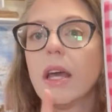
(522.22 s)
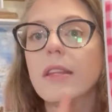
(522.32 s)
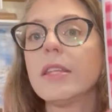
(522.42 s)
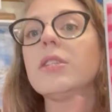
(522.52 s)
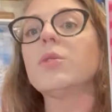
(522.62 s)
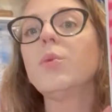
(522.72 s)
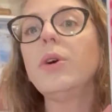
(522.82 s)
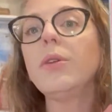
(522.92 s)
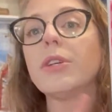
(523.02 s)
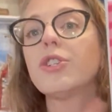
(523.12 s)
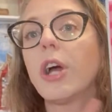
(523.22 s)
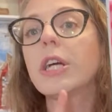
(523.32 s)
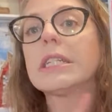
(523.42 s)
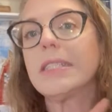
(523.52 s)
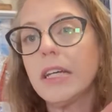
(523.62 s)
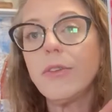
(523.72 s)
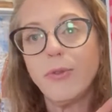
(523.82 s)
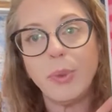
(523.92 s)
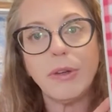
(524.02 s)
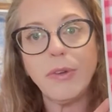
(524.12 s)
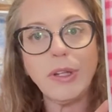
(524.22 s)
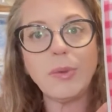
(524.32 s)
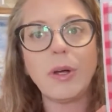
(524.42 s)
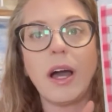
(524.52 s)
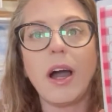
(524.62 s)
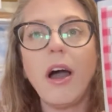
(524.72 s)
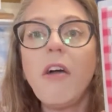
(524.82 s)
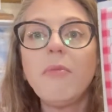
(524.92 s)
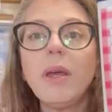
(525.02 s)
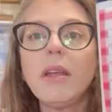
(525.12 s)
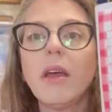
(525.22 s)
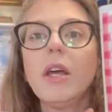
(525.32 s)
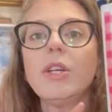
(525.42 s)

The chart itself will be available at Hoffman.